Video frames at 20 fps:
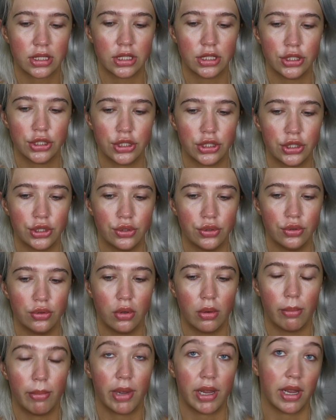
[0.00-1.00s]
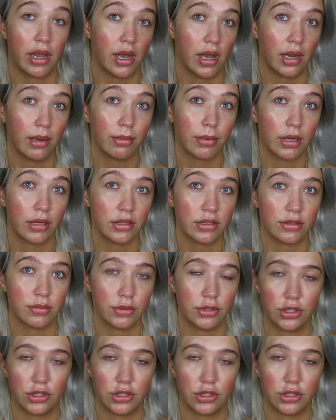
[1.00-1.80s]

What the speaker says: gonna do my eyebrows,